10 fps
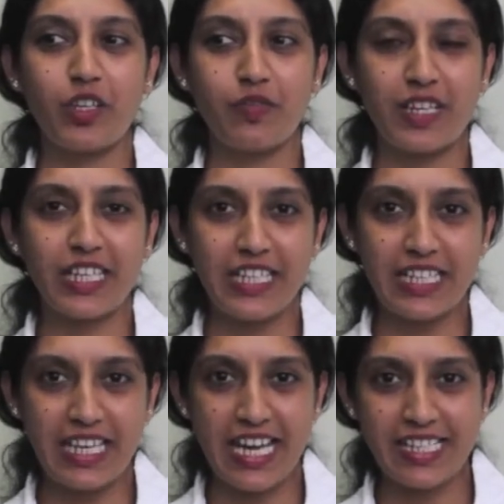one of our key
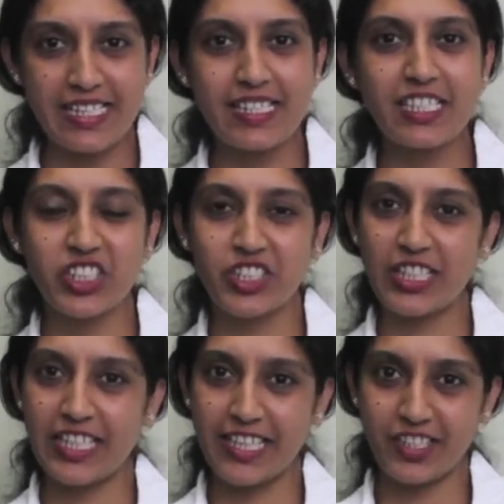clients,
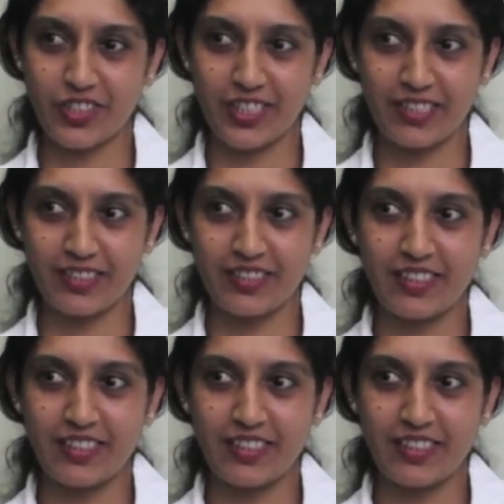General Electric.